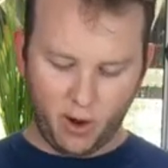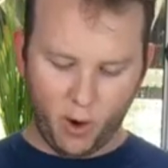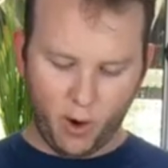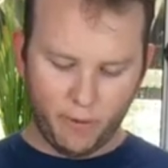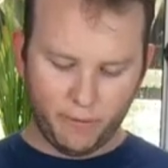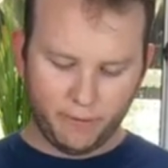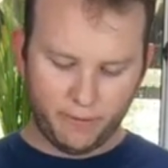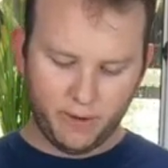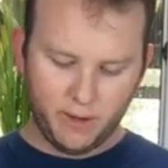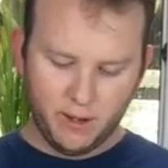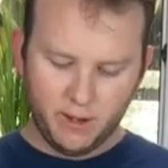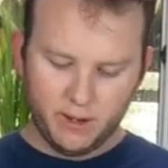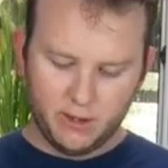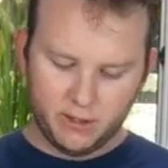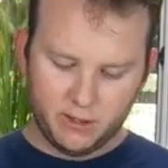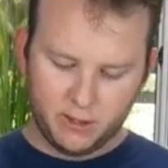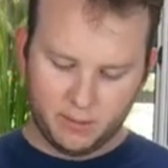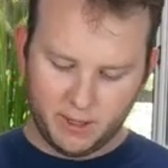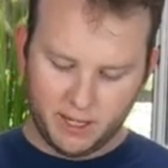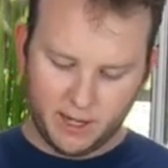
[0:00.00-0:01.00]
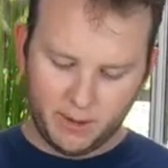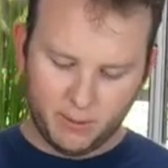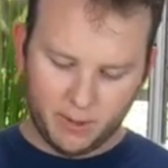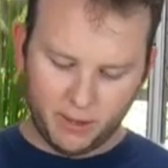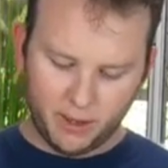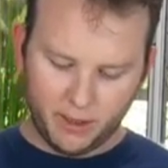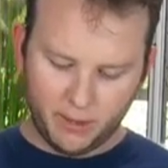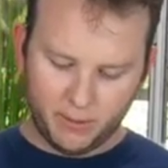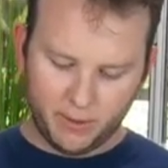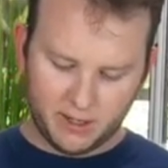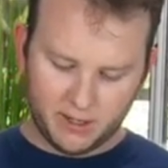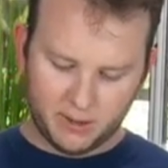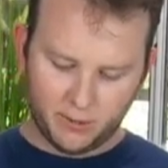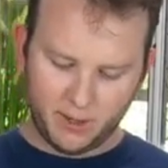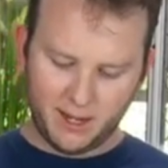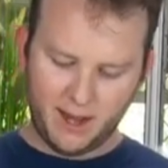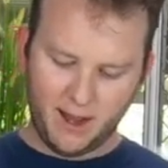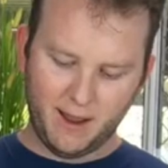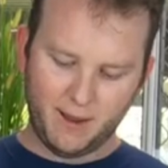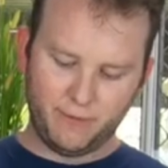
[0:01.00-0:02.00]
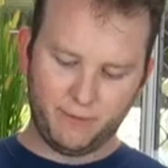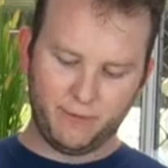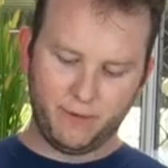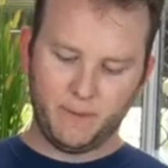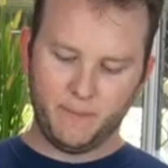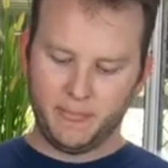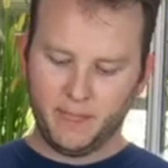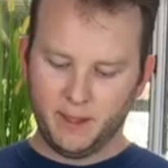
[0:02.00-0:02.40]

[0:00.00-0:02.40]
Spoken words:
off to begin with, otherwise we're going to have